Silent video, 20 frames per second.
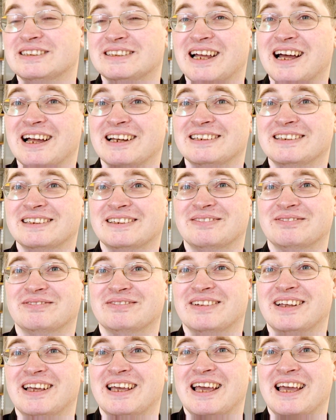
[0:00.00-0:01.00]
stand it.
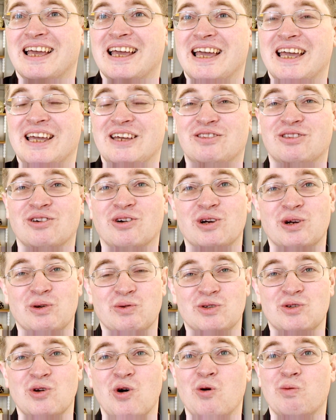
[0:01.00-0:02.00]
He thought it
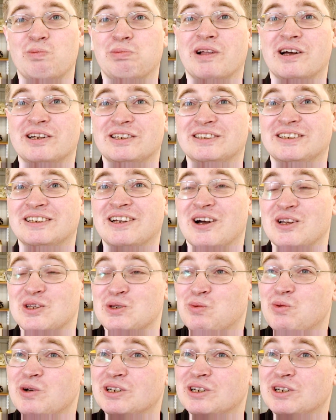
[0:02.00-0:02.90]
was all blood and guts,